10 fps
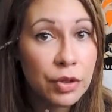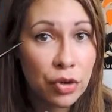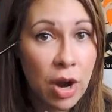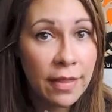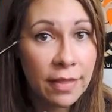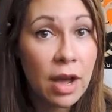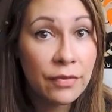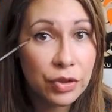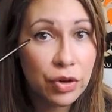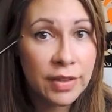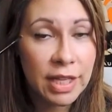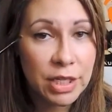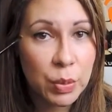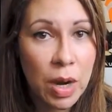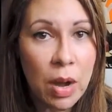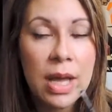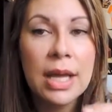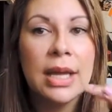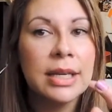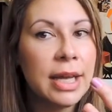I've tried that as well.
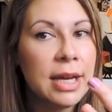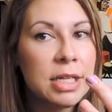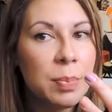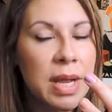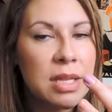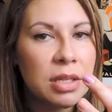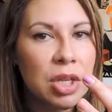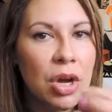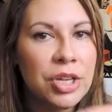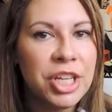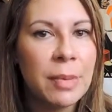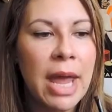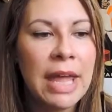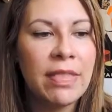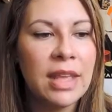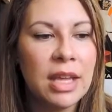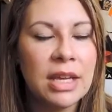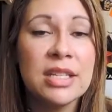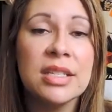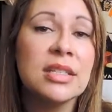Again, it depends on the eye shape and the
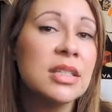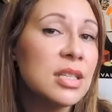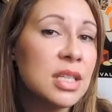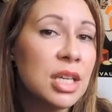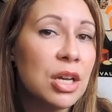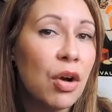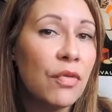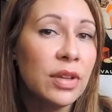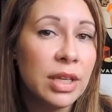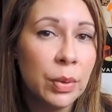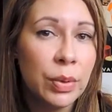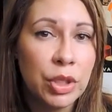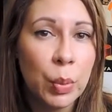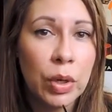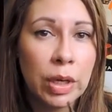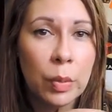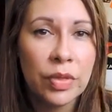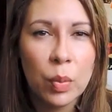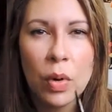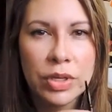consistency of the liquid you're working
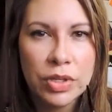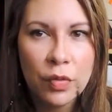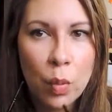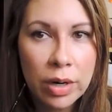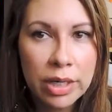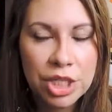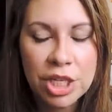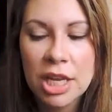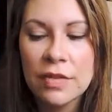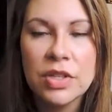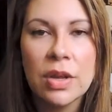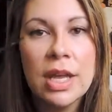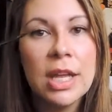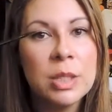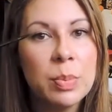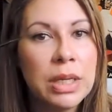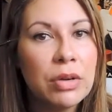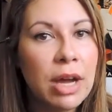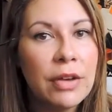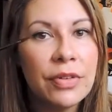with and what you sort of want to achieve. So it's been
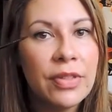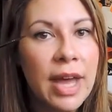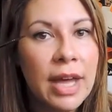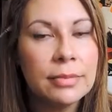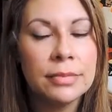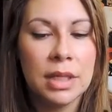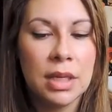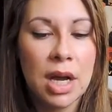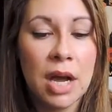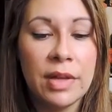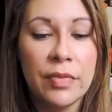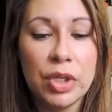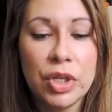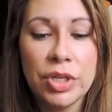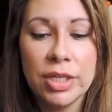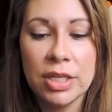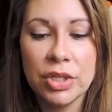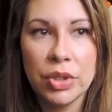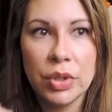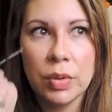great for that. I've even used
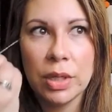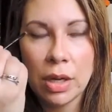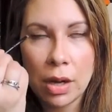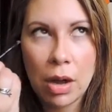it to